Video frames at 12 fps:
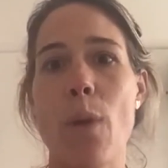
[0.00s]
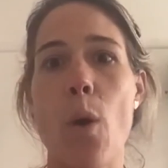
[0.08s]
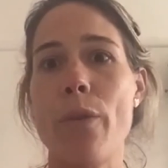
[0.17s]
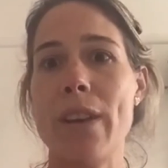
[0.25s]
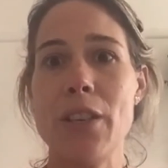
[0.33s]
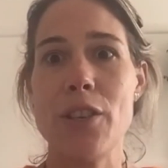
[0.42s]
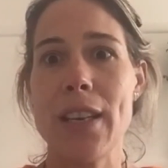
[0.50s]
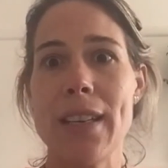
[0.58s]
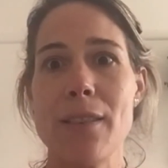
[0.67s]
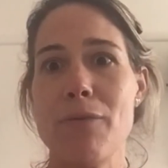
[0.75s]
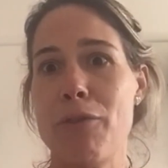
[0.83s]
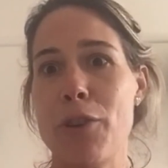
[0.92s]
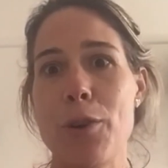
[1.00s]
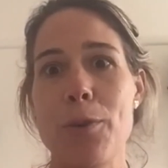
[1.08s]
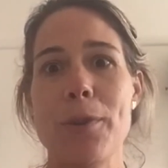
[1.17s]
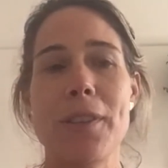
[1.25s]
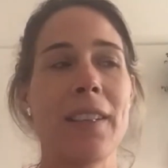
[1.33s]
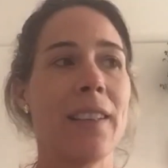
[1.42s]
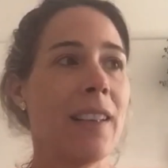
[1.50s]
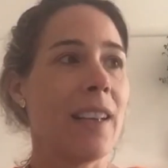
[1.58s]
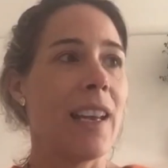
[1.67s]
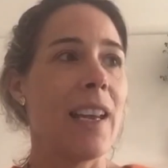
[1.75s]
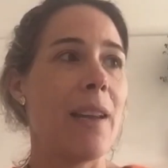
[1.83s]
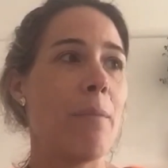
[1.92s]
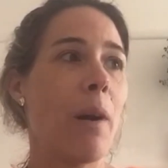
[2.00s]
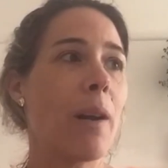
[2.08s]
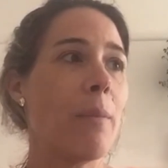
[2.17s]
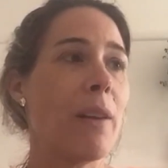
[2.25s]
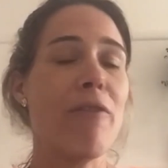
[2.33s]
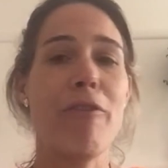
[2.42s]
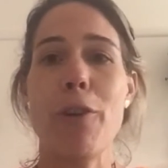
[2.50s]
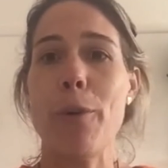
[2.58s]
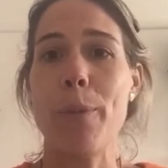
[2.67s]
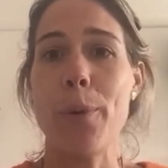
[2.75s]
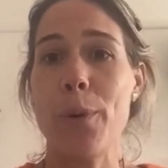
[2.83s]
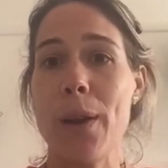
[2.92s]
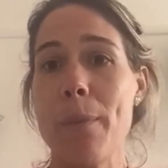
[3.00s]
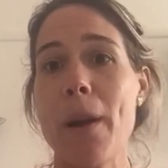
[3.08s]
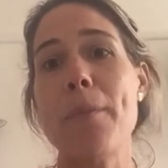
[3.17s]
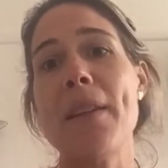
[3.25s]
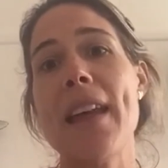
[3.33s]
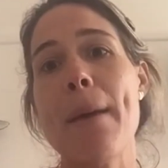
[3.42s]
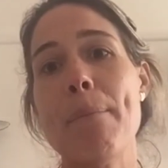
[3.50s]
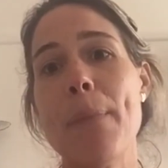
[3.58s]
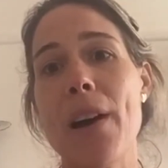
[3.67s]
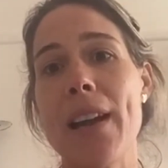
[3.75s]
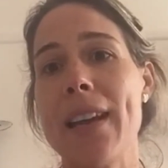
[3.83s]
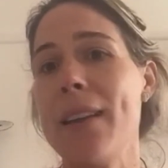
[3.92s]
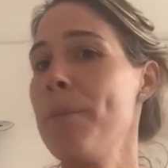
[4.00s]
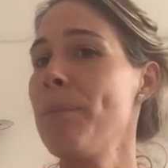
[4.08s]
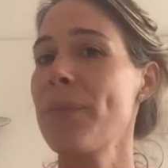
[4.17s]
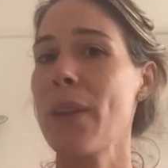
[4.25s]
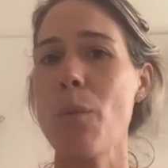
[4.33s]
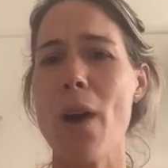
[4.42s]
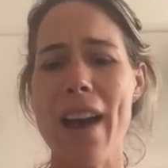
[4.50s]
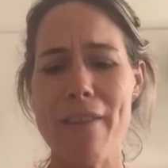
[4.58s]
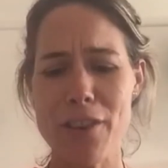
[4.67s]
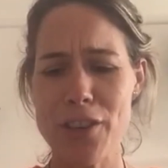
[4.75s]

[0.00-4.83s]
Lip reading: oranges, fruit, it might be football, it might be their bike, whatever.